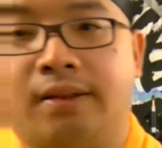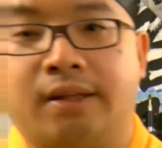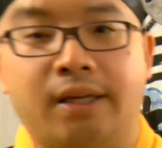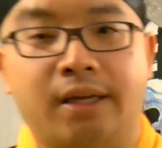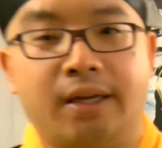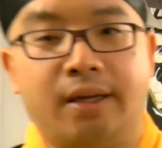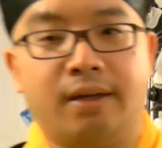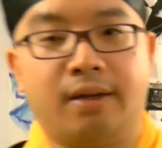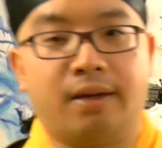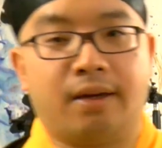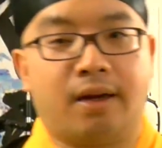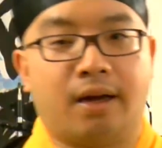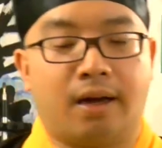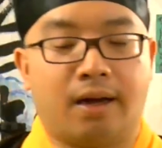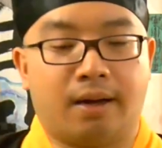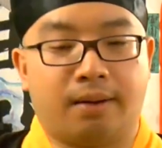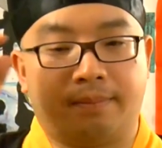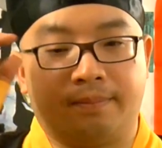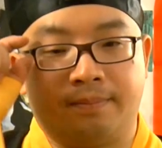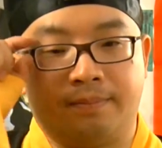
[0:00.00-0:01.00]
the
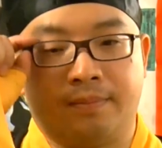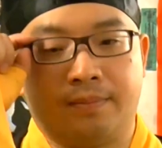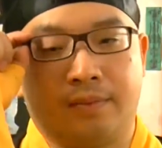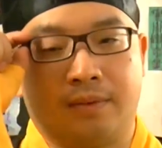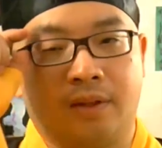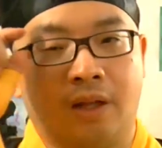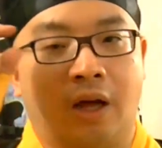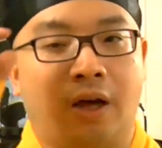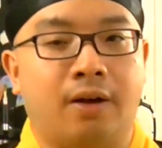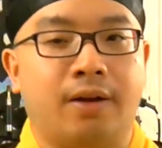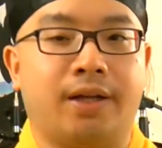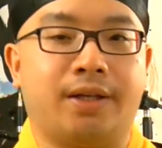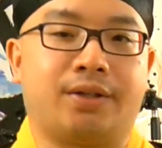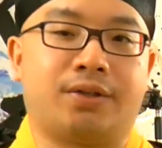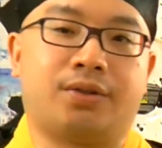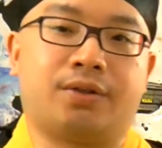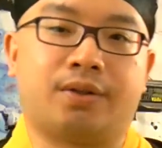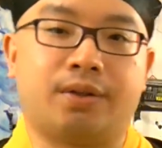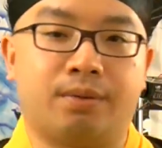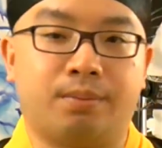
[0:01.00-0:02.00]

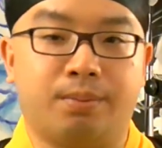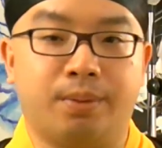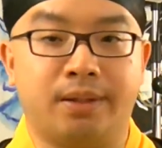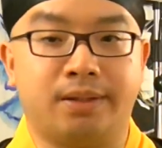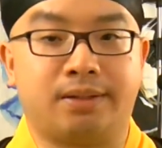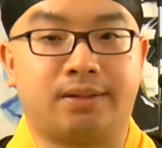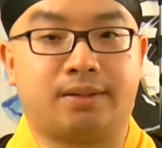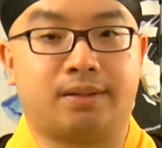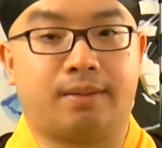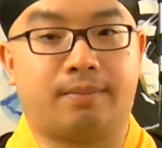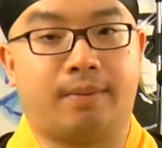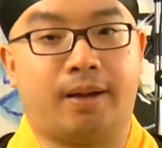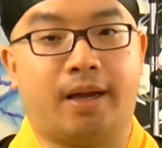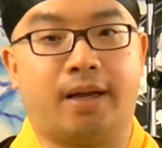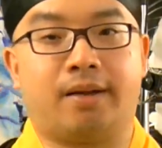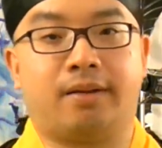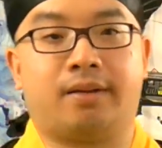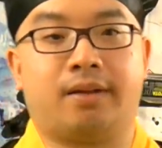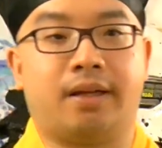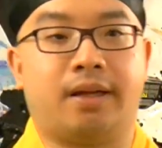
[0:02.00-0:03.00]
knowledge, the wisdom,
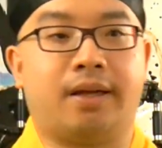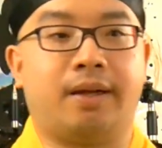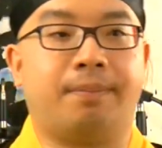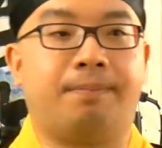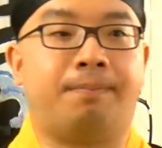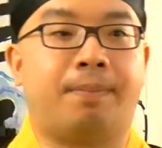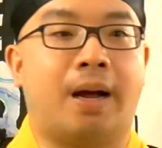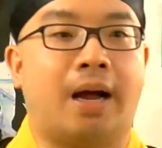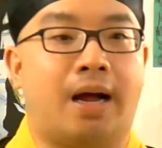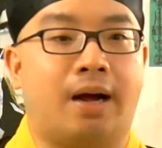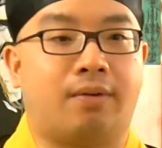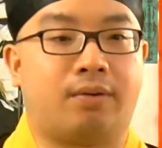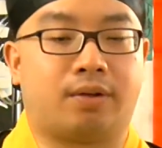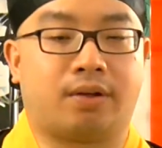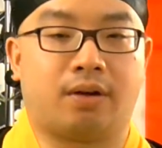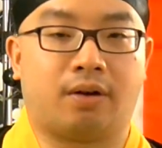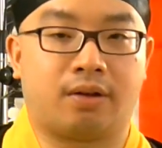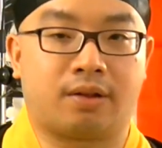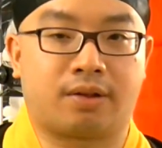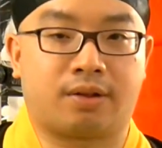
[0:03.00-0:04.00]
and the power,
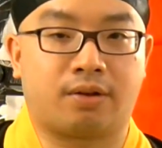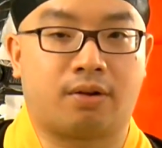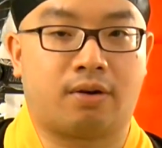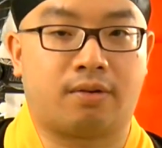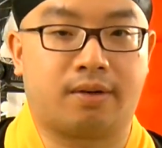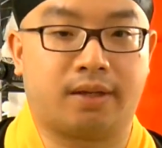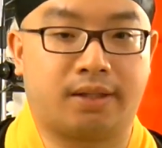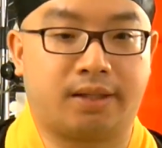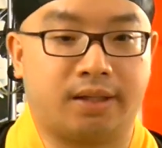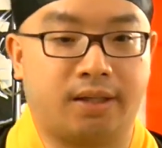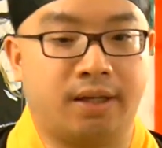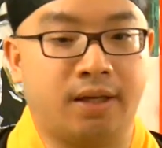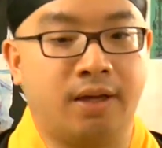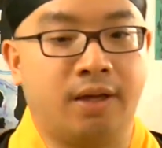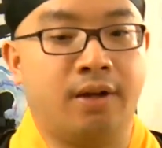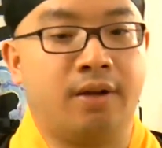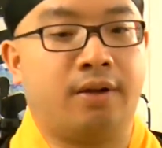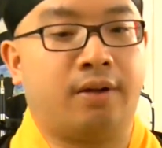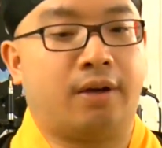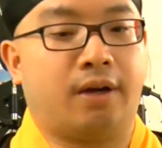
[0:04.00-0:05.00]
the authority
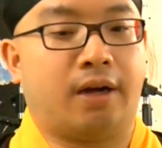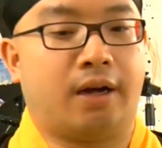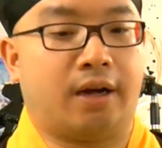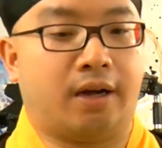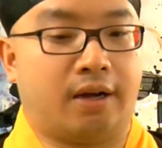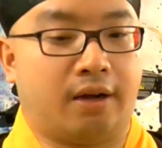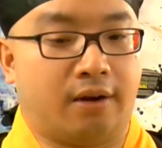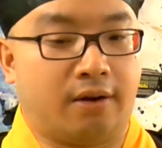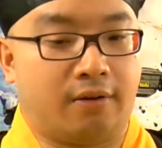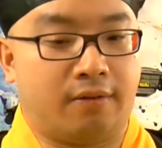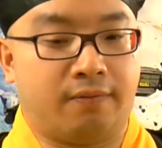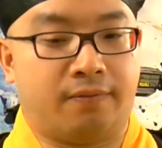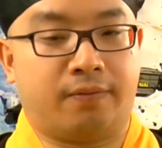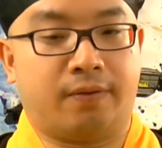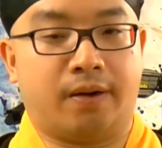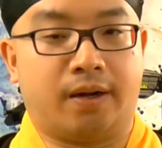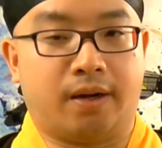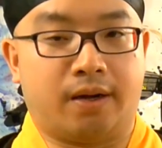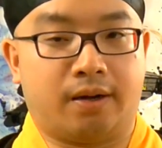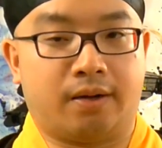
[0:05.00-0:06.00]
of
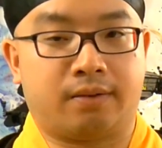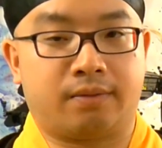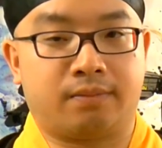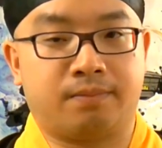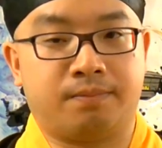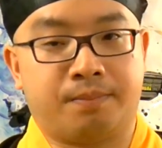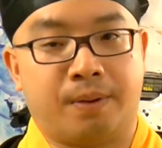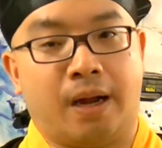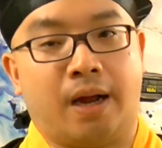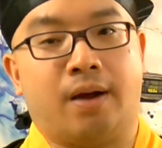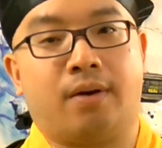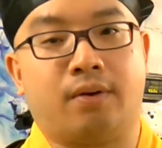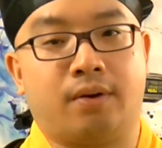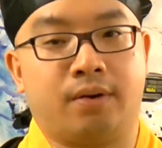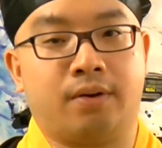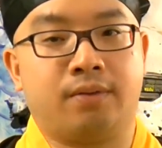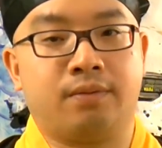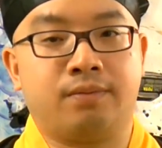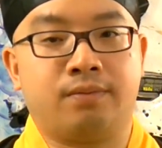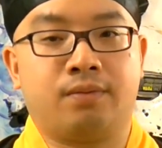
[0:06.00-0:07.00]

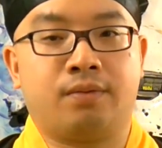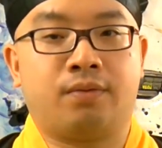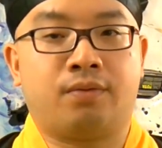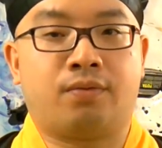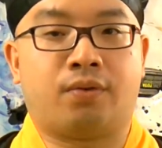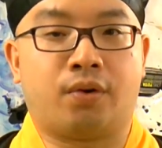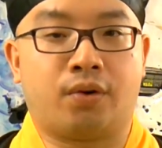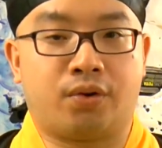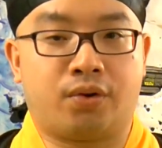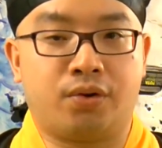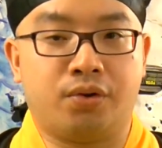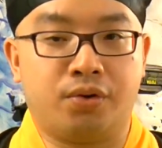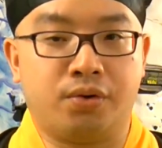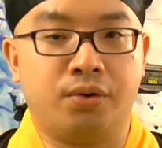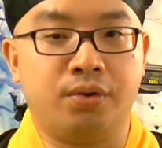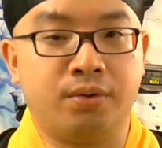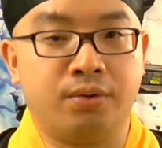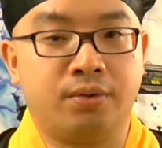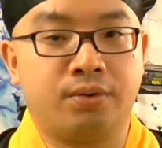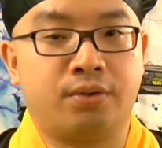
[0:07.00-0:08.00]
power for
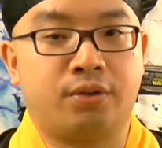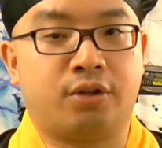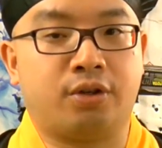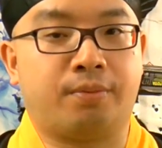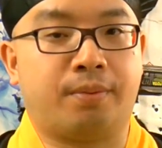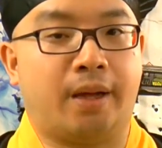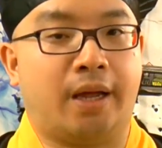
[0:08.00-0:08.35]
you to be